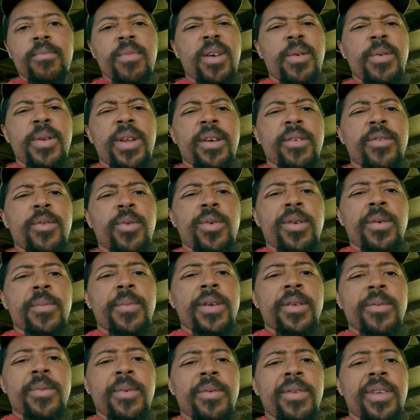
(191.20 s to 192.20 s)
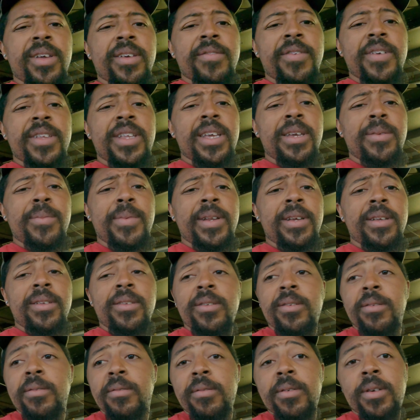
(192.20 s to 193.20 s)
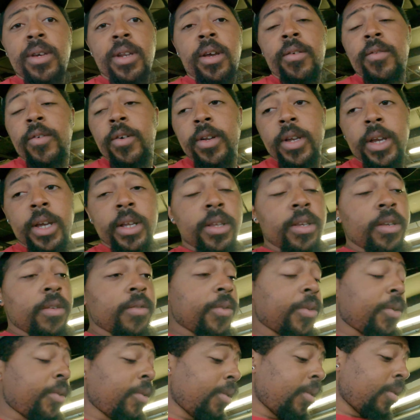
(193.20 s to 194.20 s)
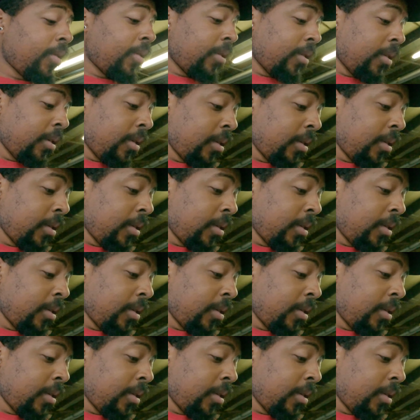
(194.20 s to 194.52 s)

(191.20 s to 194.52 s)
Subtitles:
Maybe not 20 minutes, maybe like 15 minutes. And I've already got this far.